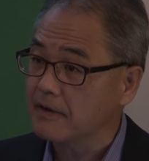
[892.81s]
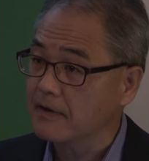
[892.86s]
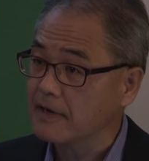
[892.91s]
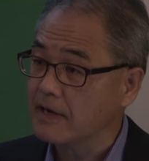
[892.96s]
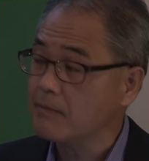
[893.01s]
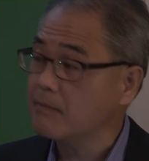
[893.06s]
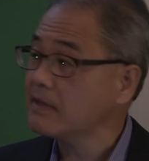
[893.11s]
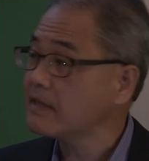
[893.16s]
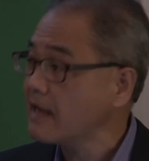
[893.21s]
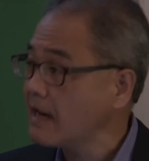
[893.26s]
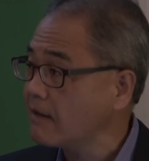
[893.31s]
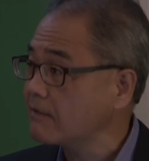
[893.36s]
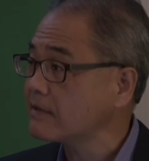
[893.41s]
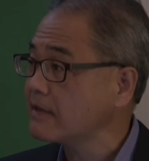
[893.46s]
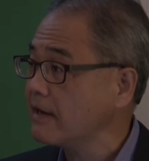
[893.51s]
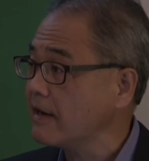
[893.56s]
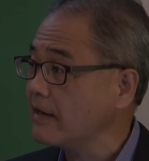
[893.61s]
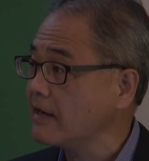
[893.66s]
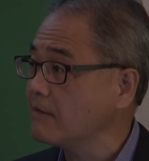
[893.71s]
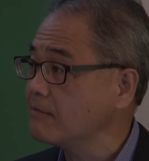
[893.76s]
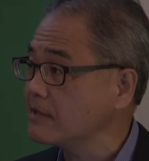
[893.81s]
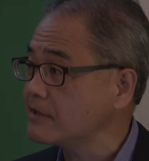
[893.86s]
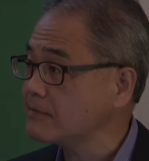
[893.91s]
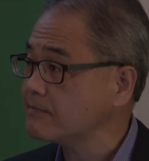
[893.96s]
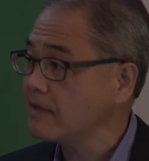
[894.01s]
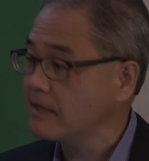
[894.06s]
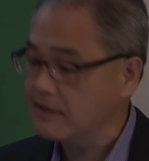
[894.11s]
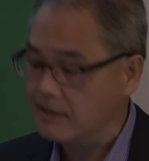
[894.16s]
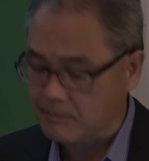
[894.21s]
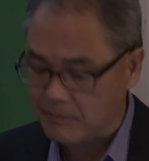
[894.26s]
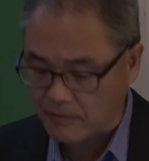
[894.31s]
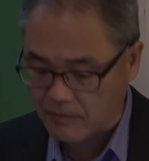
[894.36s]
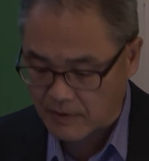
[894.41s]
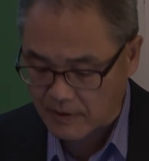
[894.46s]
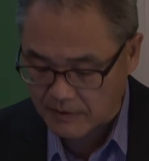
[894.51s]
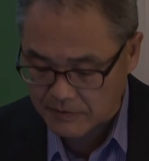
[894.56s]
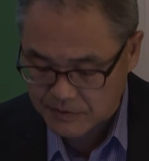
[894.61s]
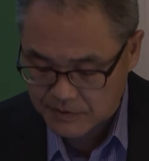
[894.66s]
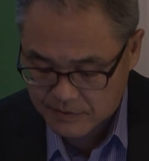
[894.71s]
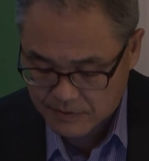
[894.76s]
okay, without spending more
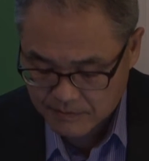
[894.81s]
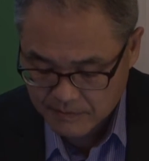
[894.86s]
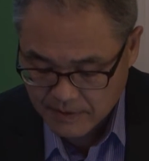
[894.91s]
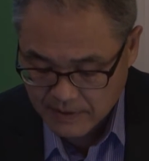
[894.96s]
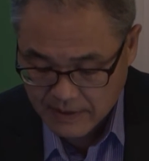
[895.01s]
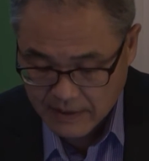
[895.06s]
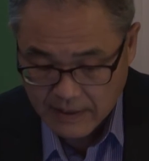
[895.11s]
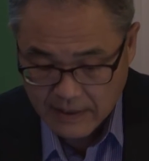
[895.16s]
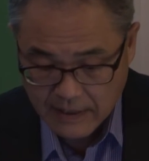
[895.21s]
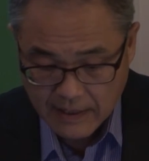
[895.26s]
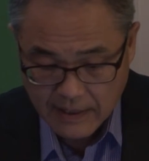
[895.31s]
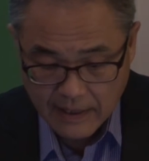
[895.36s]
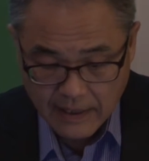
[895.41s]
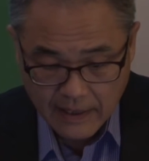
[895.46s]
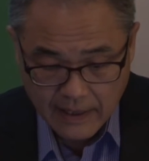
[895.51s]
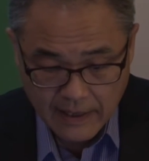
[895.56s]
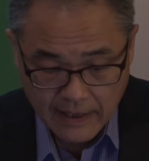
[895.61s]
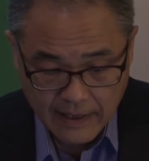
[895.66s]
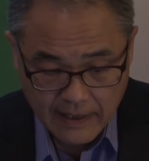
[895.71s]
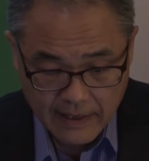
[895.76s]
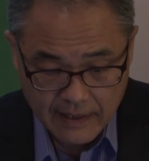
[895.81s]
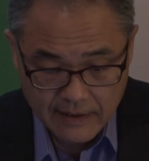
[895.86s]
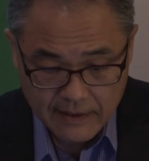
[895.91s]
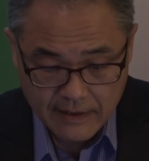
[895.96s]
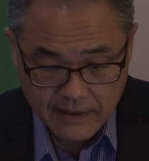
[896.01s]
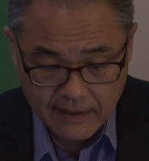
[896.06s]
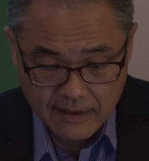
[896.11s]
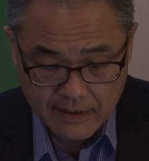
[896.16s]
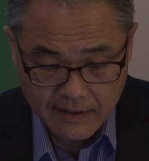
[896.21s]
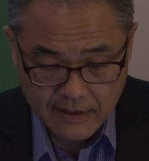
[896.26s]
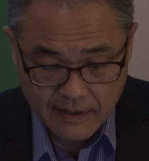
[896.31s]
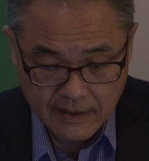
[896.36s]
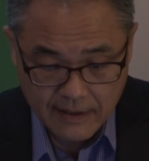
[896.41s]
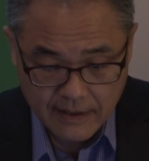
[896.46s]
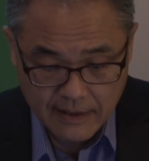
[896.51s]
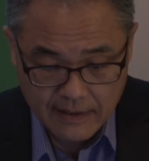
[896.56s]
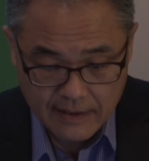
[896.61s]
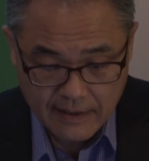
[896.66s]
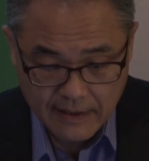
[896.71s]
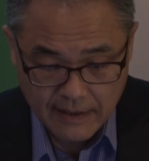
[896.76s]
cost. And
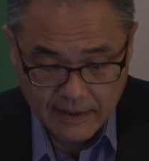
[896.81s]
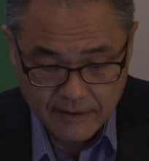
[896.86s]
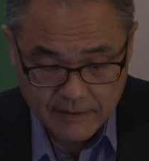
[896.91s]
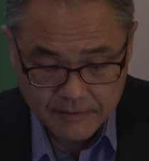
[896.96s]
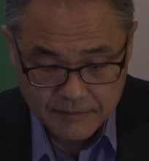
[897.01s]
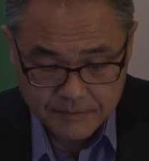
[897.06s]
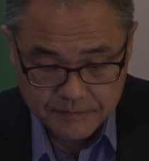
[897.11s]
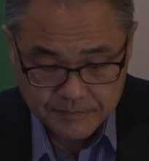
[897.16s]
now,